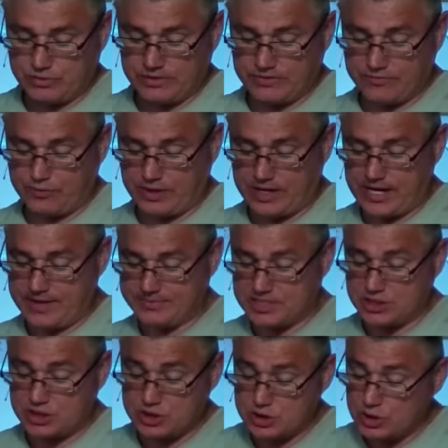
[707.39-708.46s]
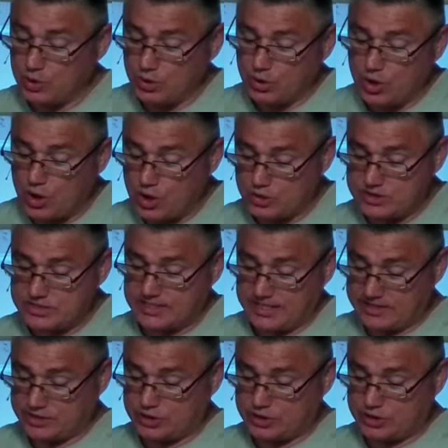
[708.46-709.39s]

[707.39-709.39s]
of grapes so large that it